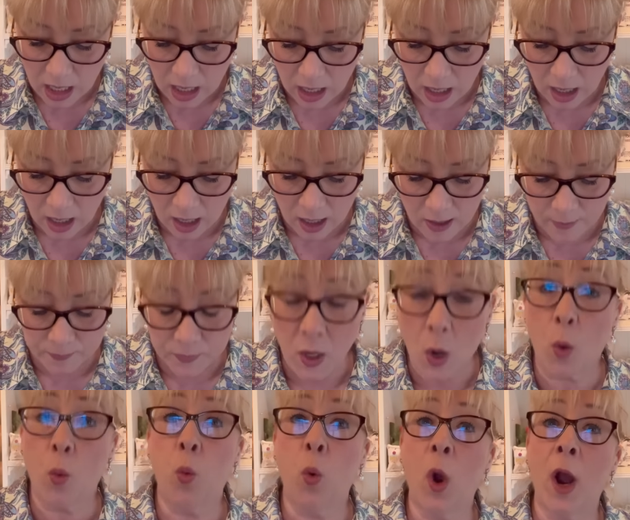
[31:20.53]
Um,
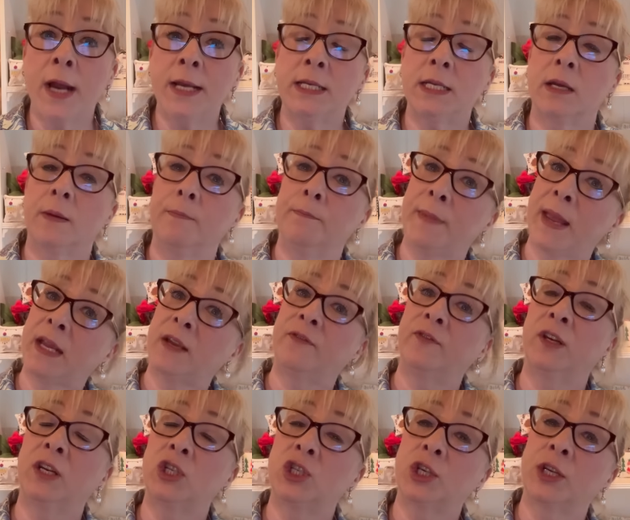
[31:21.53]
what Make
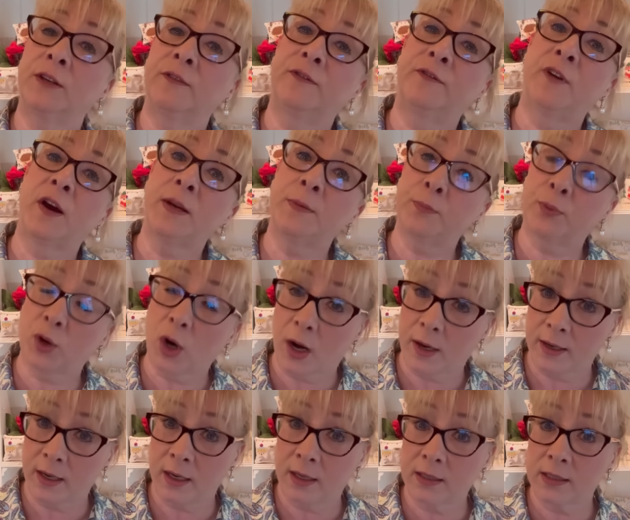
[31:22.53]
Finishing Fun
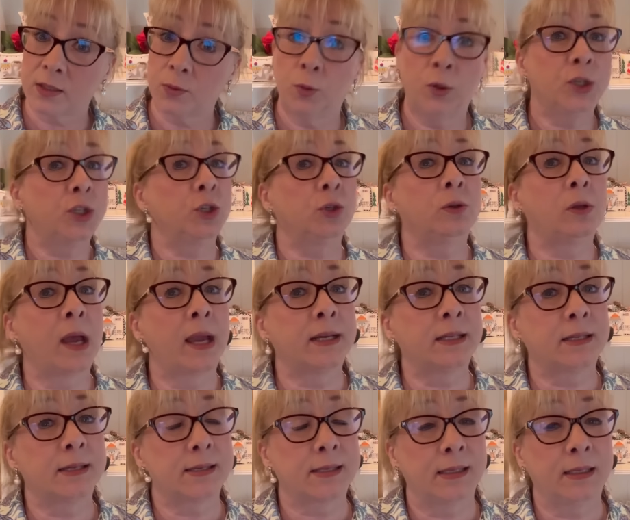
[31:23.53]
products would you like
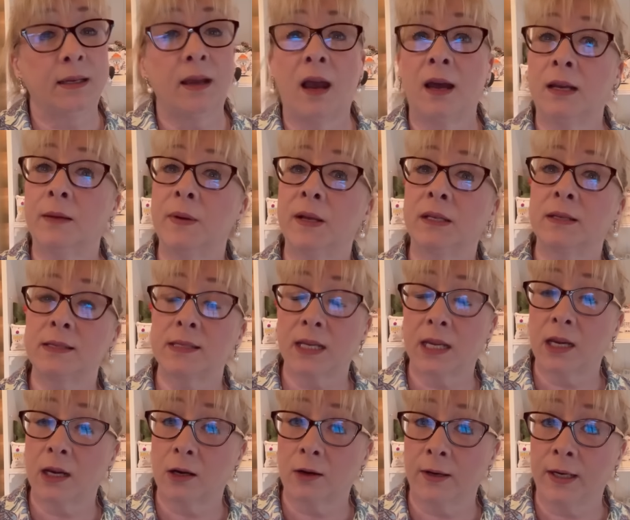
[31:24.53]
to see Anabella's
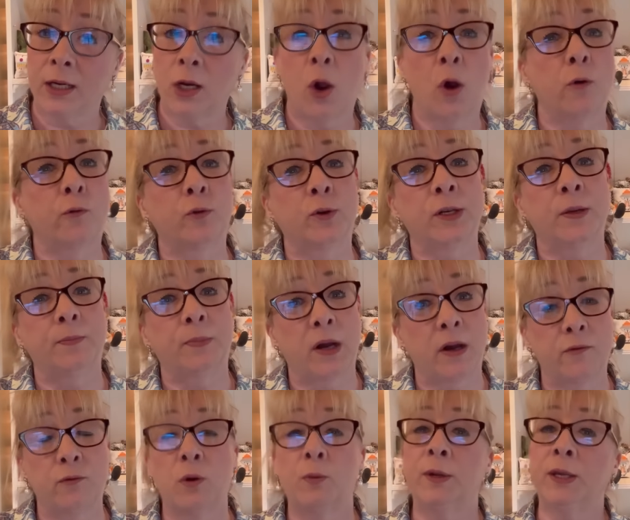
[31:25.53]
carry over and
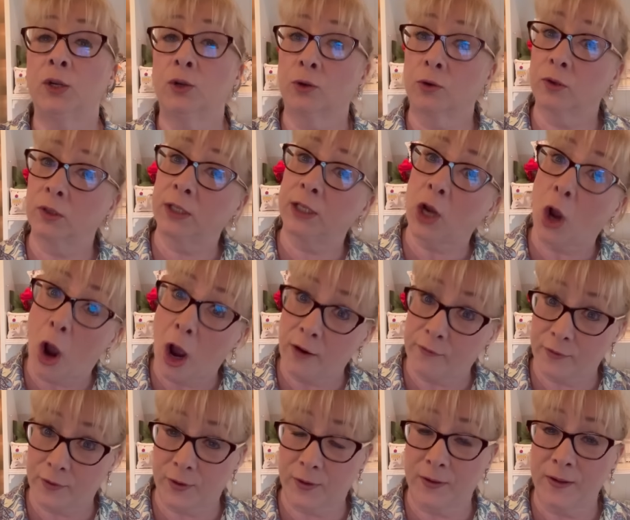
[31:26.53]
above what we currently
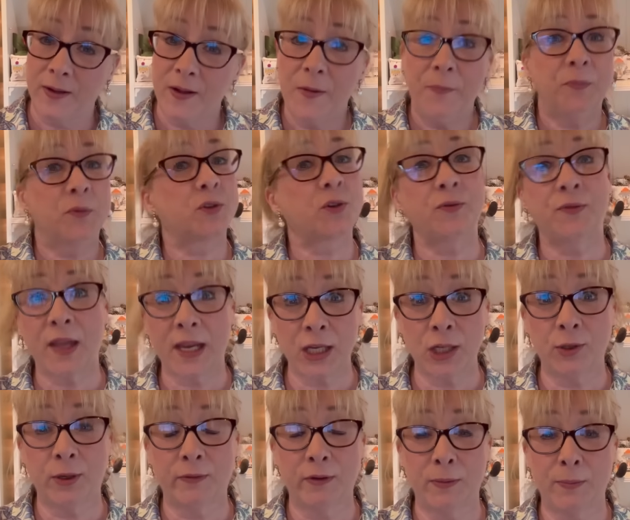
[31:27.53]
offer? So thank
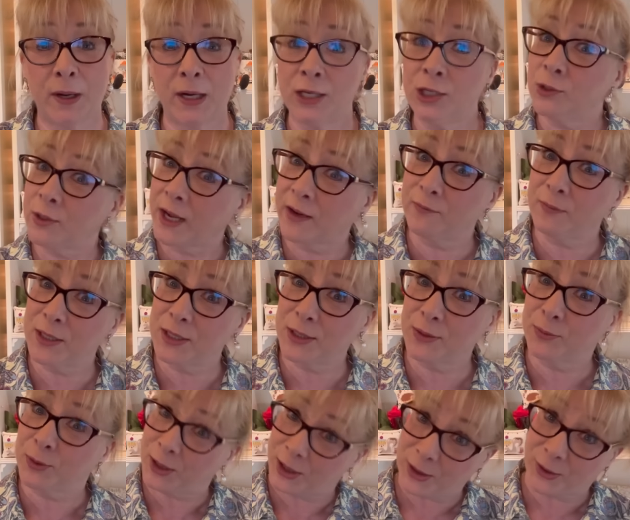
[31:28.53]
you, everybody. You gave me
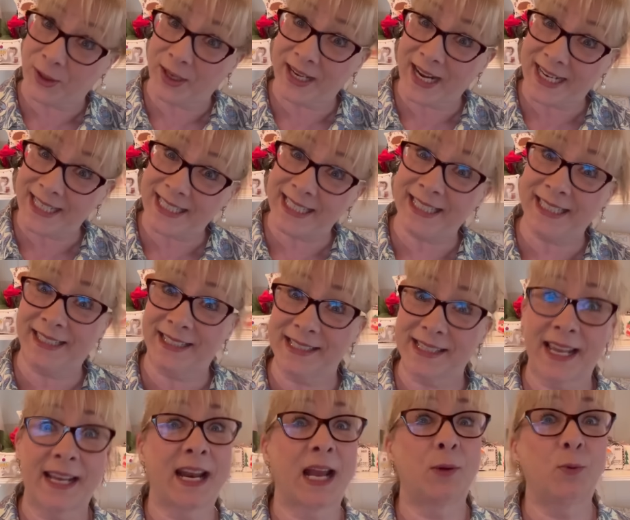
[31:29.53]
some really great ideas,
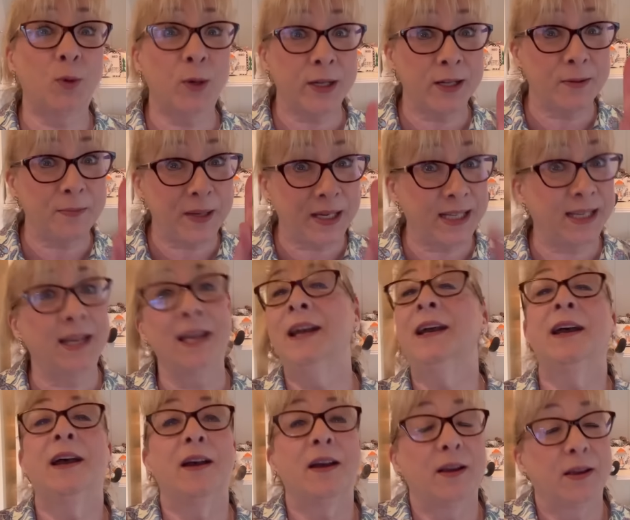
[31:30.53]
and I will be
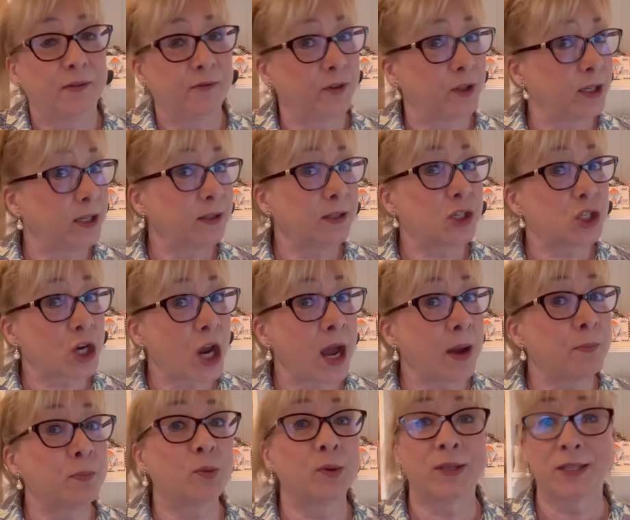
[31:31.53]
filling the
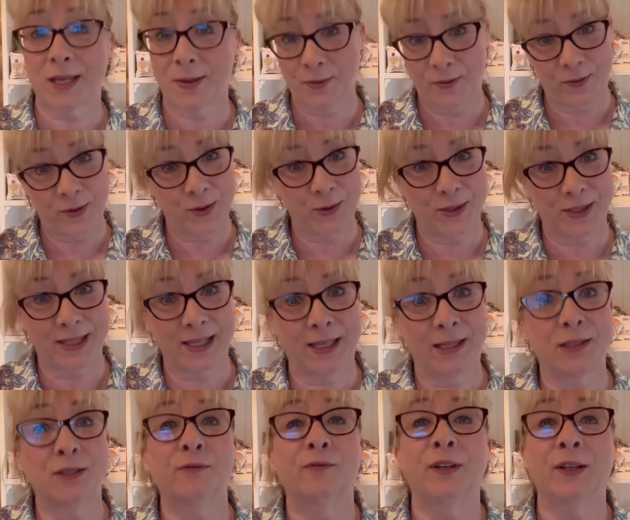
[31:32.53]
shop with some of those
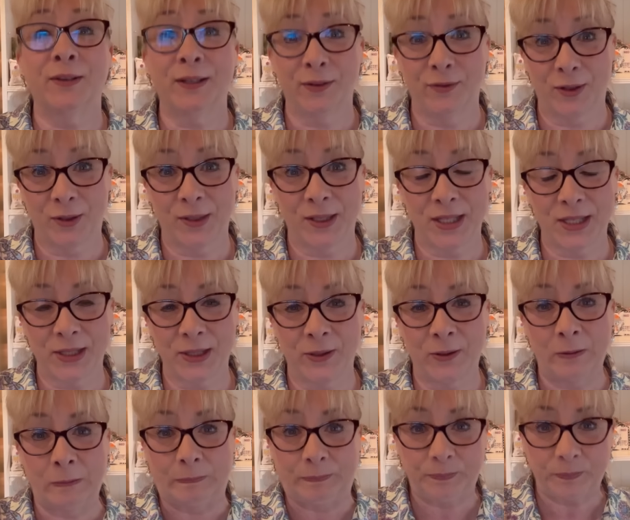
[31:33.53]
things very, very
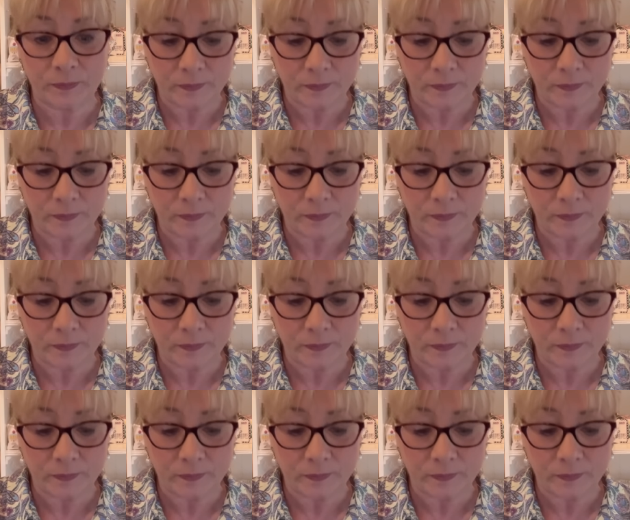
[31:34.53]
soon.